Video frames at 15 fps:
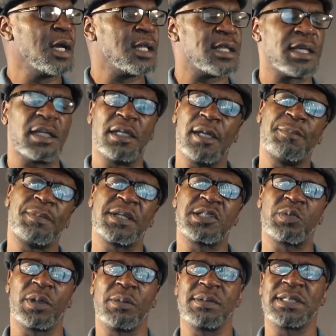the
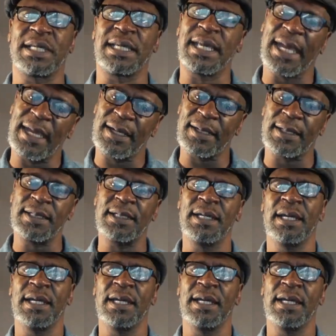Olympics when it was in Canada.